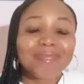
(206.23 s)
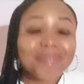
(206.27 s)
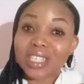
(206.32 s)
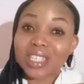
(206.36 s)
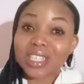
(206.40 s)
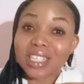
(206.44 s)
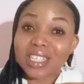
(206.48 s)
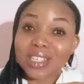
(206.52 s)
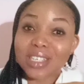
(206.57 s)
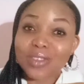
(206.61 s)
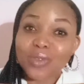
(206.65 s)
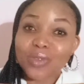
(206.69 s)

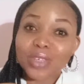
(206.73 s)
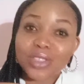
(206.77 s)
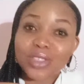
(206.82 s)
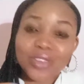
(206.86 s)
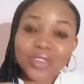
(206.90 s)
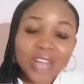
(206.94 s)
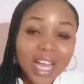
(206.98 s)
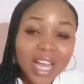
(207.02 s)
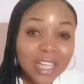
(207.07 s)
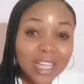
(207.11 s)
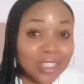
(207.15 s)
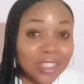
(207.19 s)
With
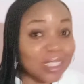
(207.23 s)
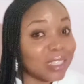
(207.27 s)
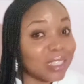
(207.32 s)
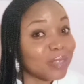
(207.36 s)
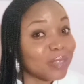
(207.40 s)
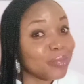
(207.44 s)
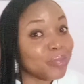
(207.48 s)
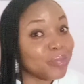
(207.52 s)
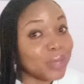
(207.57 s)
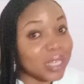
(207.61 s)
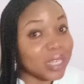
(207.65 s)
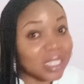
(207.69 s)
regards to the
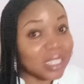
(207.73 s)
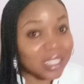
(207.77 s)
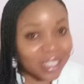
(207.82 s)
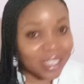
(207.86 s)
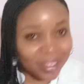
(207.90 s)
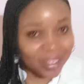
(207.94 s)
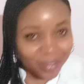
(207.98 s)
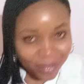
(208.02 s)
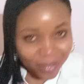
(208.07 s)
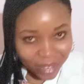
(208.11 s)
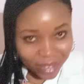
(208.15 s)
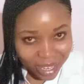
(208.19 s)
best
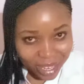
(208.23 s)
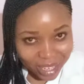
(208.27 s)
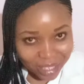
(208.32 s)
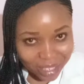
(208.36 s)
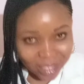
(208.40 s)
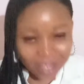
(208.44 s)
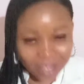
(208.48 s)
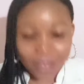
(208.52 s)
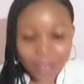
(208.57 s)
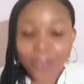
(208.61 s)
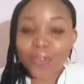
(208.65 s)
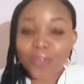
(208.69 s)
advice, the
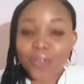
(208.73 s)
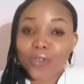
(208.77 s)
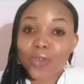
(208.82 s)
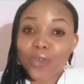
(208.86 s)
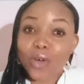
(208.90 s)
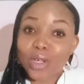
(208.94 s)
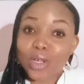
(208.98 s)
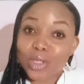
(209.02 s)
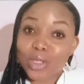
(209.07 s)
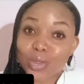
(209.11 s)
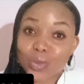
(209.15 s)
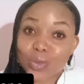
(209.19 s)

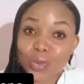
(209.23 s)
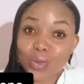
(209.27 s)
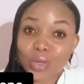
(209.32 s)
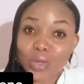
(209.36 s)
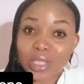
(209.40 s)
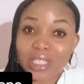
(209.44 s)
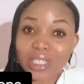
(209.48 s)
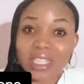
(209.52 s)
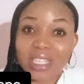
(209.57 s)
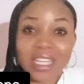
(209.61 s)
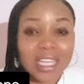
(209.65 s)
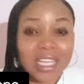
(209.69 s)
first one
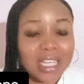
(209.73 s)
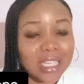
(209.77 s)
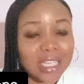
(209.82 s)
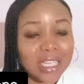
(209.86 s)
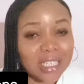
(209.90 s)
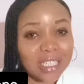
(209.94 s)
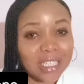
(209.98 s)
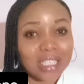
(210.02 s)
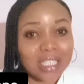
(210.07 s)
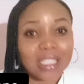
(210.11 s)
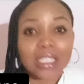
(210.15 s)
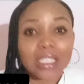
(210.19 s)
is
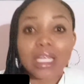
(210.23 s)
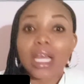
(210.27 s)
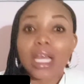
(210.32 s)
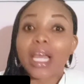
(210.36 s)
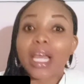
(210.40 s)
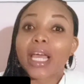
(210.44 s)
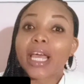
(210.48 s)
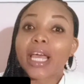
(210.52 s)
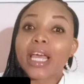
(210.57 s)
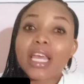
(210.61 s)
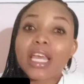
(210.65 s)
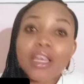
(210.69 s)

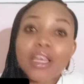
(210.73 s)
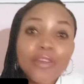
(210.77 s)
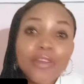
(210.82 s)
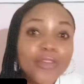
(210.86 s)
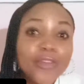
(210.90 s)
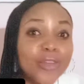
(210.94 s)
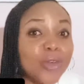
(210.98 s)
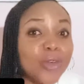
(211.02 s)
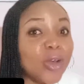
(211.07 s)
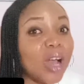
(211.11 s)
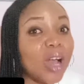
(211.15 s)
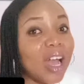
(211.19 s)
if you
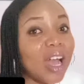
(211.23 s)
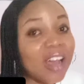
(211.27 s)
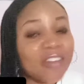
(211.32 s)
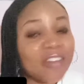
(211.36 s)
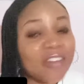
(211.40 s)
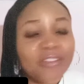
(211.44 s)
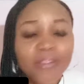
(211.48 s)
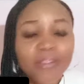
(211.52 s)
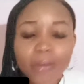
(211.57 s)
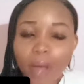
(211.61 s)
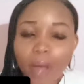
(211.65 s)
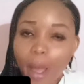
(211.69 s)
have
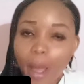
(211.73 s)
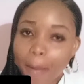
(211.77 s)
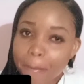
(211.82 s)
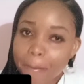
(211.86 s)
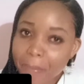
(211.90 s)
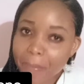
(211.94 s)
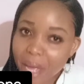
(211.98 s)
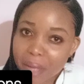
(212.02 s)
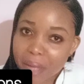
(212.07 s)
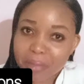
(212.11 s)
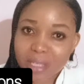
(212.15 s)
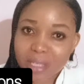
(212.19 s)

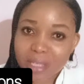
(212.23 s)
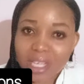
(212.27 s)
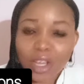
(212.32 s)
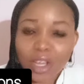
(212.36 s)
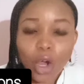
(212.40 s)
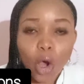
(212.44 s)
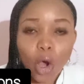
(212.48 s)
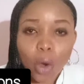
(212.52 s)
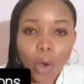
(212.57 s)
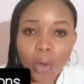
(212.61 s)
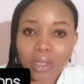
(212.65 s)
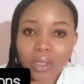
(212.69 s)
peptic
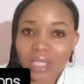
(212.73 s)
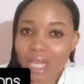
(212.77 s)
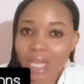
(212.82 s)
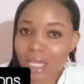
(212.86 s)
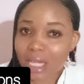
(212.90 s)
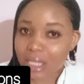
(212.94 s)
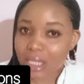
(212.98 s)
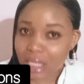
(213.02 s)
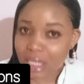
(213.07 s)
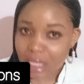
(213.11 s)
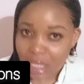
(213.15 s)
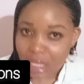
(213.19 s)
ulcer
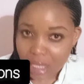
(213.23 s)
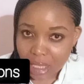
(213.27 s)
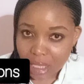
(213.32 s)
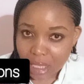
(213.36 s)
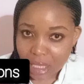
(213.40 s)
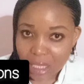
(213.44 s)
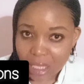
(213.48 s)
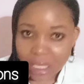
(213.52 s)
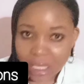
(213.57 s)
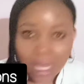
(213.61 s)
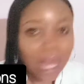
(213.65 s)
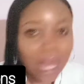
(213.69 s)
disease,
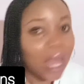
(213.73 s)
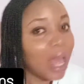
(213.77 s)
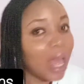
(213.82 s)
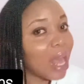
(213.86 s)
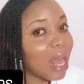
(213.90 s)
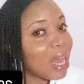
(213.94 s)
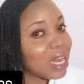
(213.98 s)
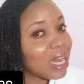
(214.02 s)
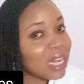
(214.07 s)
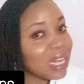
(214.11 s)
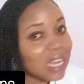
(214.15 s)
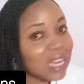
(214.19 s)

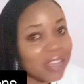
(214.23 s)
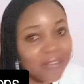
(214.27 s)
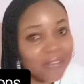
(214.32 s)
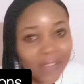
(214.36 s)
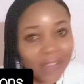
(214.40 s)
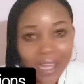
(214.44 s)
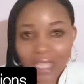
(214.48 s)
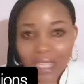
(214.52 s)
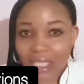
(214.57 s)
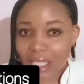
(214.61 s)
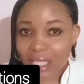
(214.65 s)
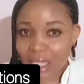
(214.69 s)
liver
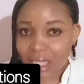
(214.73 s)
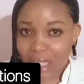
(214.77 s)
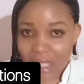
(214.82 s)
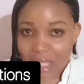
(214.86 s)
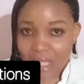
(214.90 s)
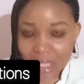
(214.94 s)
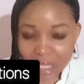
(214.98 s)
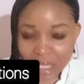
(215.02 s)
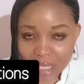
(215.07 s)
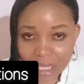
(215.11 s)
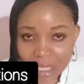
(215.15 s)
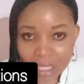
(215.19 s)

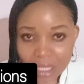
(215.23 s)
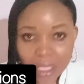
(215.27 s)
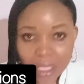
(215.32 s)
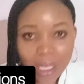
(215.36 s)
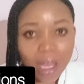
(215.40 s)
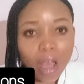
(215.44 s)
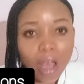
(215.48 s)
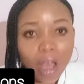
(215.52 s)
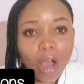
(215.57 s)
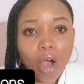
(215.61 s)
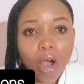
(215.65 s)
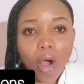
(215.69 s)
disease,
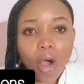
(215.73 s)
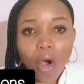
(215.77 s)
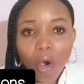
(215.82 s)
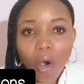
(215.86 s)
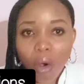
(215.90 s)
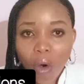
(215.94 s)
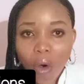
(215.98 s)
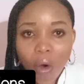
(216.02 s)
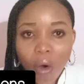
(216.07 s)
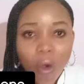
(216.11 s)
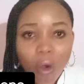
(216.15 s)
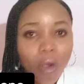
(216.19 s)

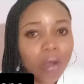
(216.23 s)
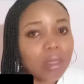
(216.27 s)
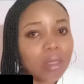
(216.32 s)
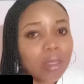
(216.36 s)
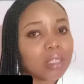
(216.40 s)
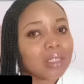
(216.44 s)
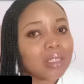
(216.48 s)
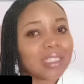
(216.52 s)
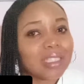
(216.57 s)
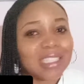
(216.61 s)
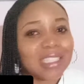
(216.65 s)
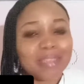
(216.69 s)
or
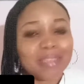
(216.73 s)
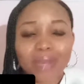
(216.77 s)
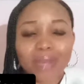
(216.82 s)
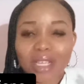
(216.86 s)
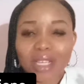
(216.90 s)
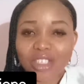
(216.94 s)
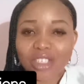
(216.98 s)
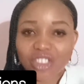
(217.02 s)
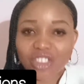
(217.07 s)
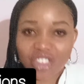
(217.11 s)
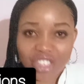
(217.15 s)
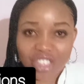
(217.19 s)

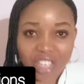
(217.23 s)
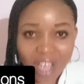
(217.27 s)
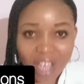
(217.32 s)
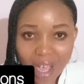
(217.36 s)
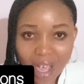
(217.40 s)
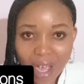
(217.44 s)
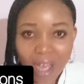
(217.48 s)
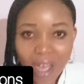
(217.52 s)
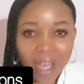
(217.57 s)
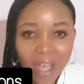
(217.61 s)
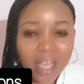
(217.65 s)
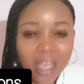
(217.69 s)
dementia,
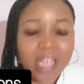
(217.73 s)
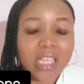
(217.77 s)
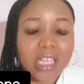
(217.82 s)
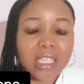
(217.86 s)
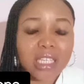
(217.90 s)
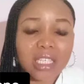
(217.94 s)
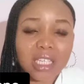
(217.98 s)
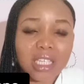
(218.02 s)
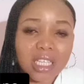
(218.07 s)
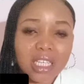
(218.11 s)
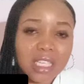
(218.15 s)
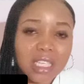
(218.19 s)
it
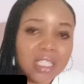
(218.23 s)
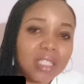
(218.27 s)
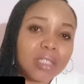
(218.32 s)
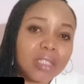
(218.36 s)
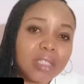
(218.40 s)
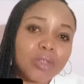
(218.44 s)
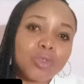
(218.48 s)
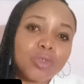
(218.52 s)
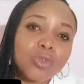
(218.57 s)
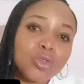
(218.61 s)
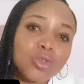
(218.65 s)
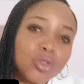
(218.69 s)
is
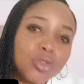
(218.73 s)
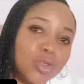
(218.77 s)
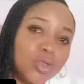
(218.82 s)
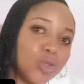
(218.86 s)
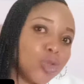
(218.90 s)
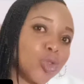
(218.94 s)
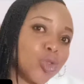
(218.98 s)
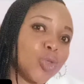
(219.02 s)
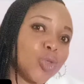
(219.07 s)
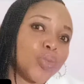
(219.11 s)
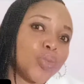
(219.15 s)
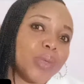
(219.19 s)
good to
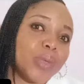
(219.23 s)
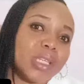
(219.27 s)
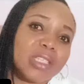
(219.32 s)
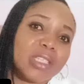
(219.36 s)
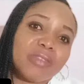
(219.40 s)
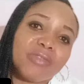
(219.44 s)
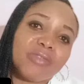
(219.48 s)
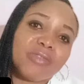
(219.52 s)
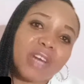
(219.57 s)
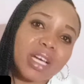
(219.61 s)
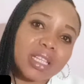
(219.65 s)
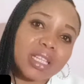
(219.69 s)
specify
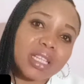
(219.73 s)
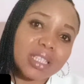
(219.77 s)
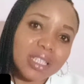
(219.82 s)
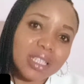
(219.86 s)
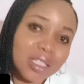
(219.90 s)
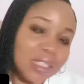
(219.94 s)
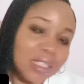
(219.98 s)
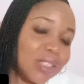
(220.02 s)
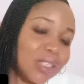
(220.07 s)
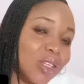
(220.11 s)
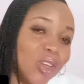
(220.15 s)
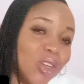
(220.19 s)
this
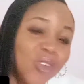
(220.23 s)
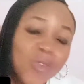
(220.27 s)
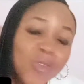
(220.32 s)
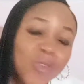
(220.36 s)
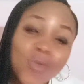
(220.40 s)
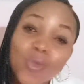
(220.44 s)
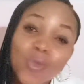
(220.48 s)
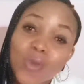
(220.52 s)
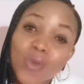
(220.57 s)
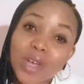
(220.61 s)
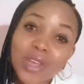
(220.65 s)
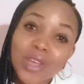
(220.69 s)
when
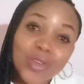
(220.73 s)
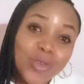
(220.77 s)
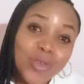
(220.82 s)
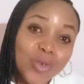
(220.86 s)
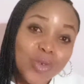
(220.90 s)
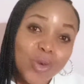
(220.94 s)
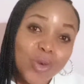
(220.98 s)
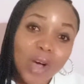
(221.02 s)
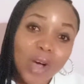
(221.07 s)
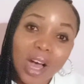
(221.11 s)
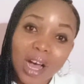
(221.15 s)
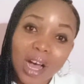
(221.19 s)
you
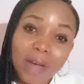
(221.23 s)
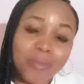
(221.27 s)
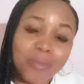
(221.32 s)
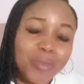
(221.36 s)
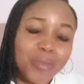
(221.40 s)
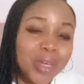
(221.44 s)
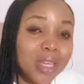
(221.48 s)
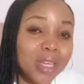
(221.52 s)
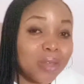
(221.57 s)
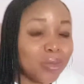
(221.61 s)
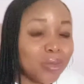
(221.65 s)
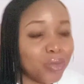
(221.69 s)
are
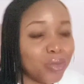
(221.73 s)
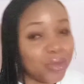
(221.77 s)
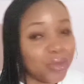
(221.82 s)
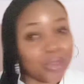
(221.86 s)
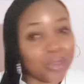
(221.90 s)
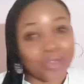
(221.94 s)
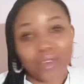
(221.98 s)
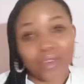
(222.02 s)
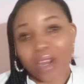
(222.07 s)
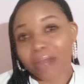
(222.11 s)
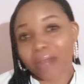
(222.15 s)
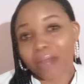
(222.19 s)
being
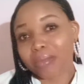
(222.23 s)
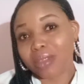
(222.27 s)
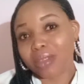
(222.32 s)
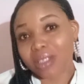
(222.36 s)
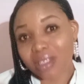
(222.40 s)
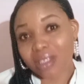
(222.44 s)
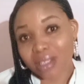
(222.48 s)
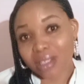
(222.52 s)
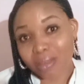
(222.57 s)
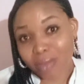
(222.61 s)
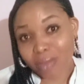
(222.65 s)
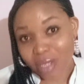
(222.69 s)
prescribed this
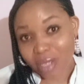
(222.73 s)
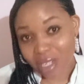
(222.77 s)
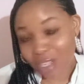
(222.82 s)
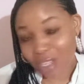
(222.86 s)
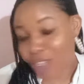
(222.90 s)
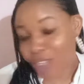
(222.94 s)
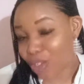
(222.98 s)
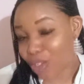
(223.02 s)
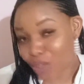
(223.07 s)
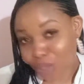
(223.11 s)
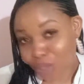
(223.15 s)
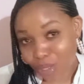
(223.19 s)

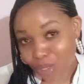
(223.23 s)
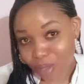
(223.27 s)
medication.